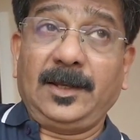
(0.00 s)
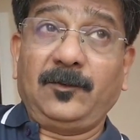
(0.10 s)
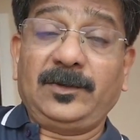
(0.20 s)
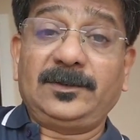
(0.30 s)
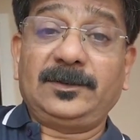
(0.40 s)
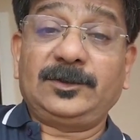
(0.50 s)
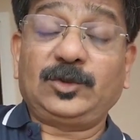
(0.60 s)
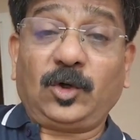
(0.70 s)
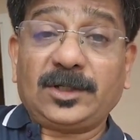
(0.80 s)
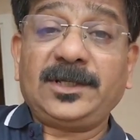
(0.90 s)
When
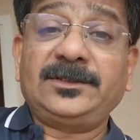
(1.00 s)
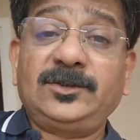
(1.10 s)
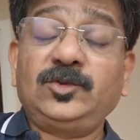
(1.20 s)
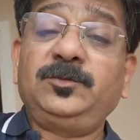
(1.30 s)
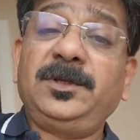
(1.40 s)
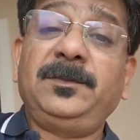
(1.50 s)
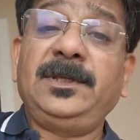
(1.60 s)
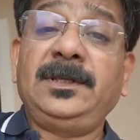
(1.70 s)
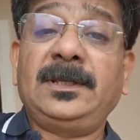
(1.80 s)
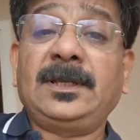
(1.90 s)
shock ensues,
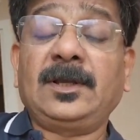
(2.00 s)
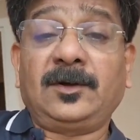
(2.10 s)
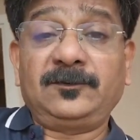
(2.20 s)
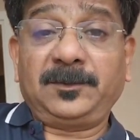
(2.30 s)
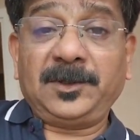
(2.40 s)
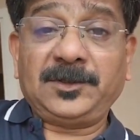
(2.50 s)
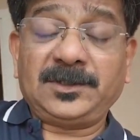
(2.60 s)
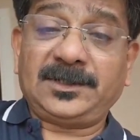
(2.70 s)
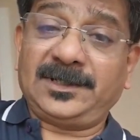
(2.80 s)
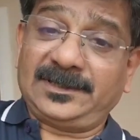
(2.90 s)
BP of the
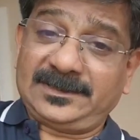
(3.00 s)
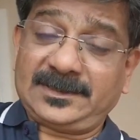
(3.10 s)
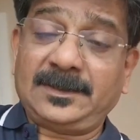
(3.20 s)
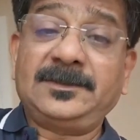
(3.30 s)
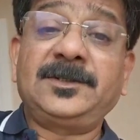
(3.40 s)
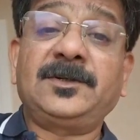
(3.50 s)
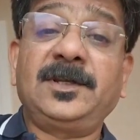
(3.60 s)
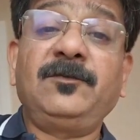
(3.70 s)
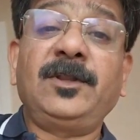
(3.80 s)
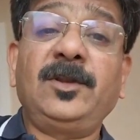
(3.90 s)
patient is
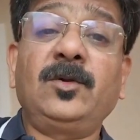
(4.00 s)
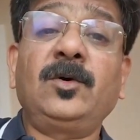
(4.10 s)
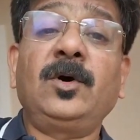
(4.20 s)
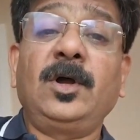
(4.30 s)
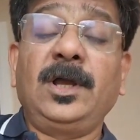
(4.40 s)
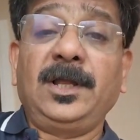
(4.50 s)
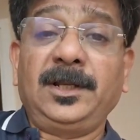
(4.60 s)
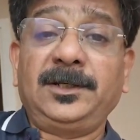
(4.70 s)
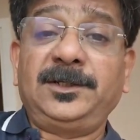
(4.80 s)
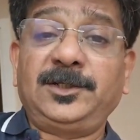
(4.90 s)
generally very low.
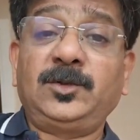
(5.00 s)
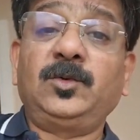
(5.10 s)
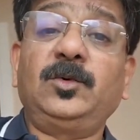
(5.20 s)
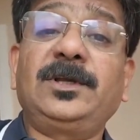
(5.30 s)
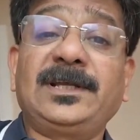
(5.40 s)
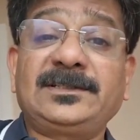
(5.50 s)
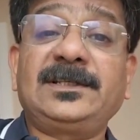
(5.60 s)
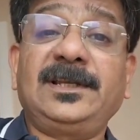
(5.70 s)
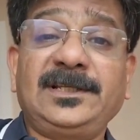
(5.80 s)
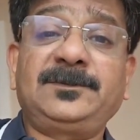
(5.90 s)
Tissue
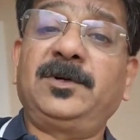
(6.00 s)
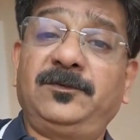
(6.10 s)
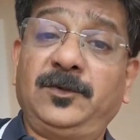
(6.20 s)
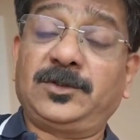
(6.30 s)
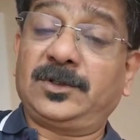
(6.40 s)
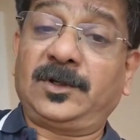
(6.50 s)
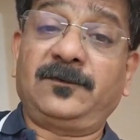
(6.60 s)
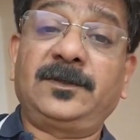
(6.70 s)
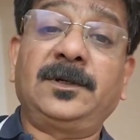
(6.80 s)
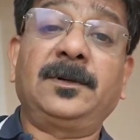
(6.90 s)
gets less perfusion
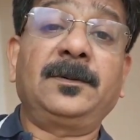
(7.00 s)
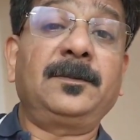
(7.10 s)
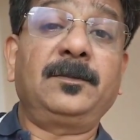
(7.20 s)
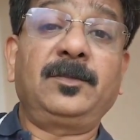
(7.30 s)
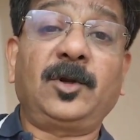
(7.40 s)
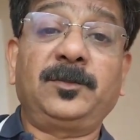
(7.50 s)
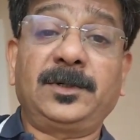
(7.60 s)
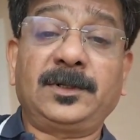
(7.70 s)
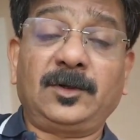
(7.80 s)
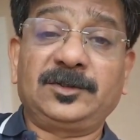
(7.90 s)
of the
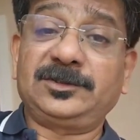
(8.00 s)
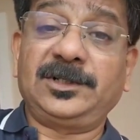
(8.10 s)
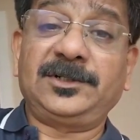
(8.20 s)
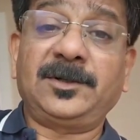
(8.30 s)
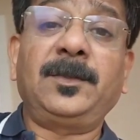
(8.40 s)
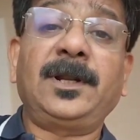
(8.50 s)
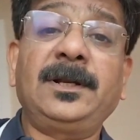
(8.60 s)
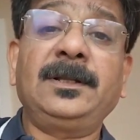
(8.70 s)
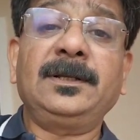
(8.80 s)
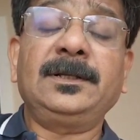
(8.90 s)
proper oxygenated blood,